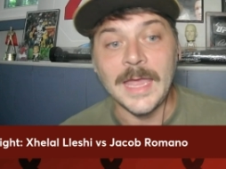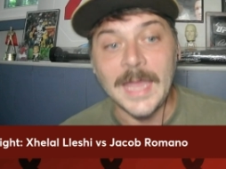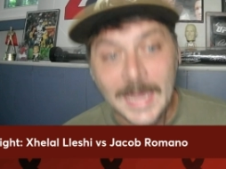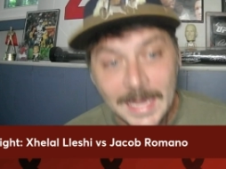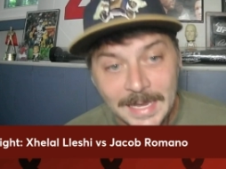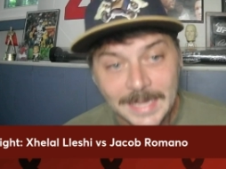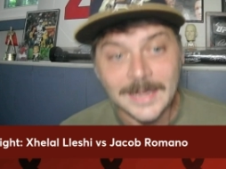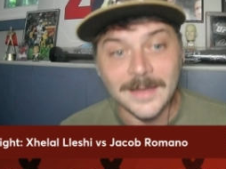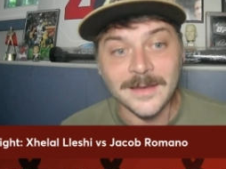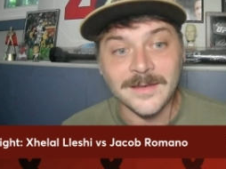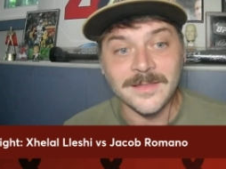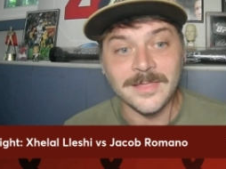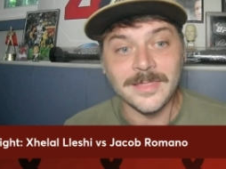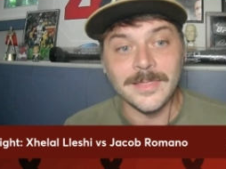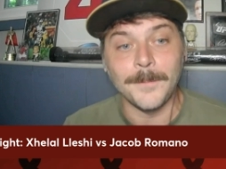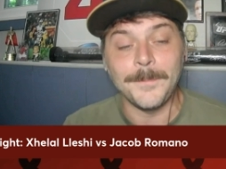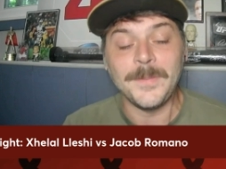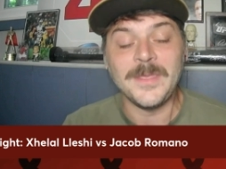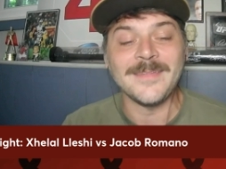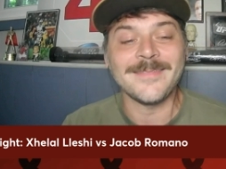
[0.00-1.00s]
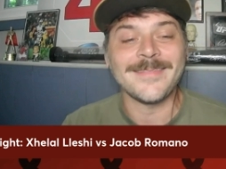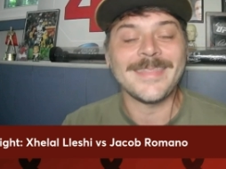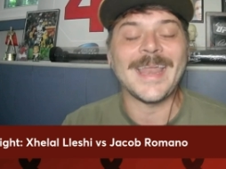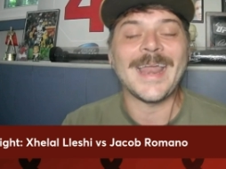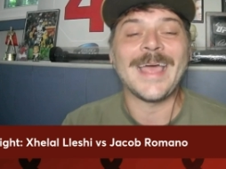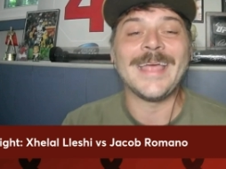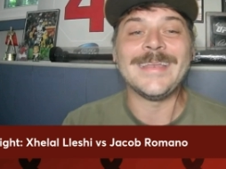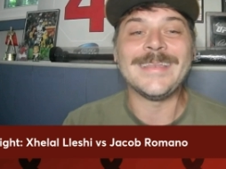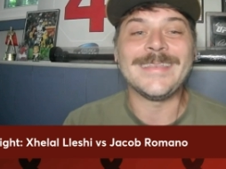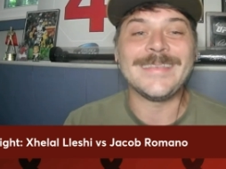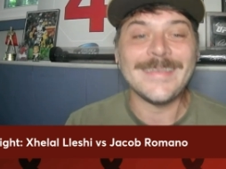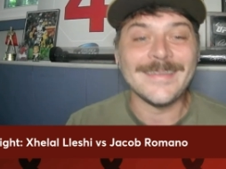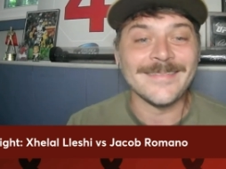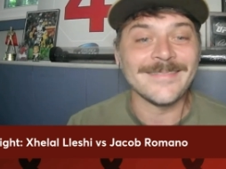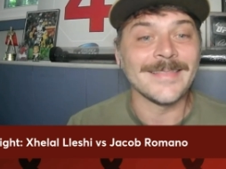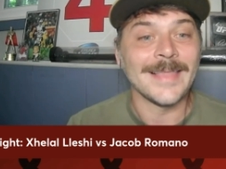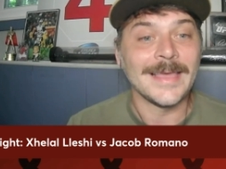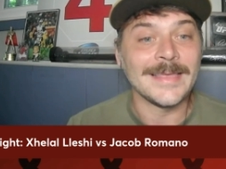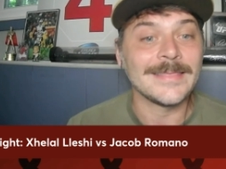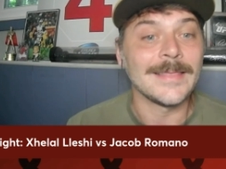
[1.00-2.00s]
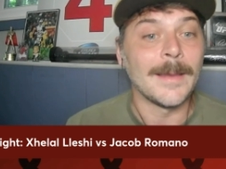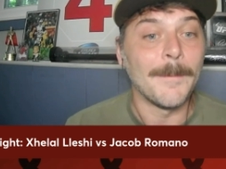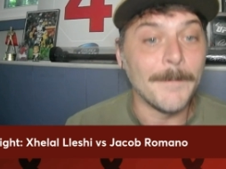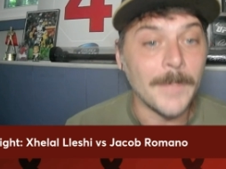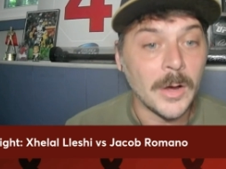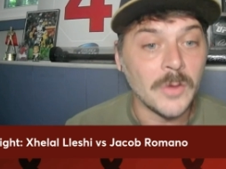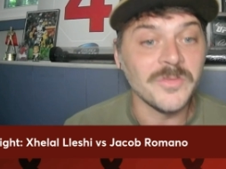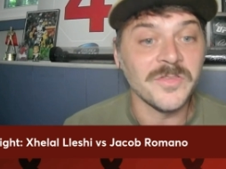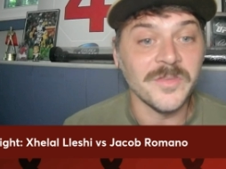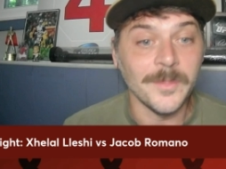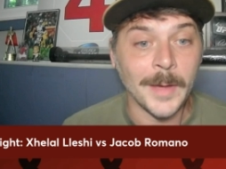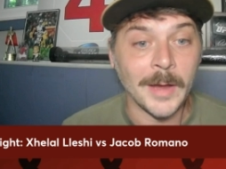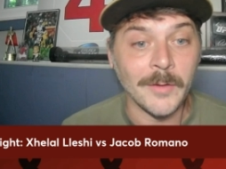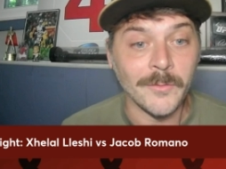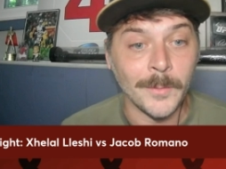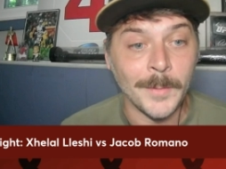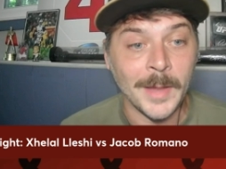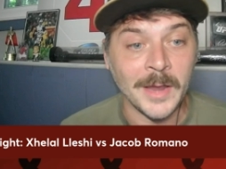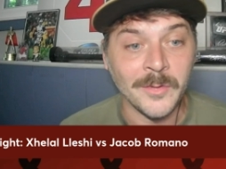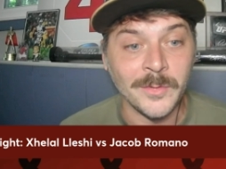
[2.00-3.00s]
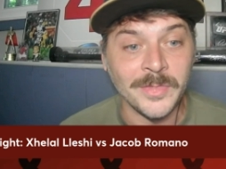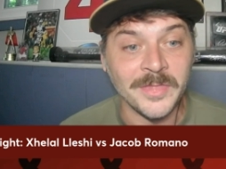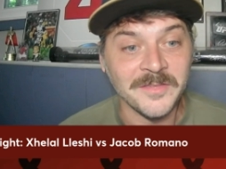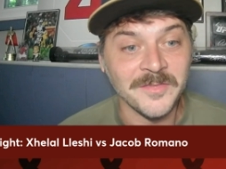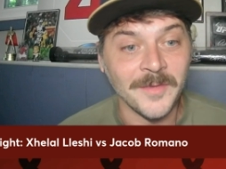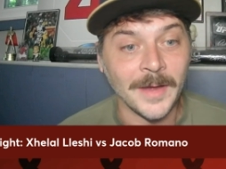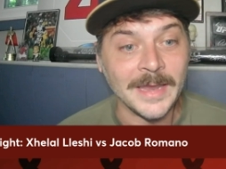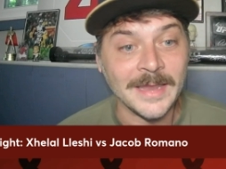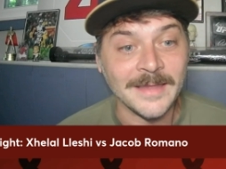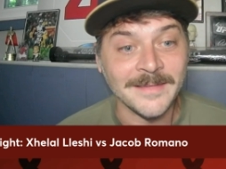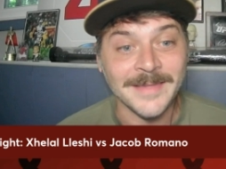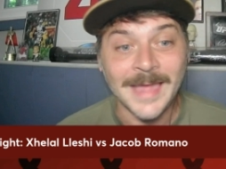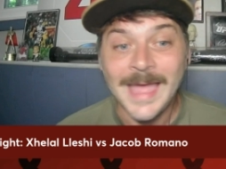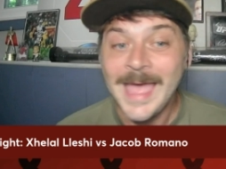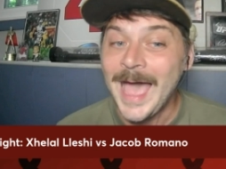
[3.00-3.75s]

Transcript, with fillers: And the piece that I dislike the most about Romano in this fight is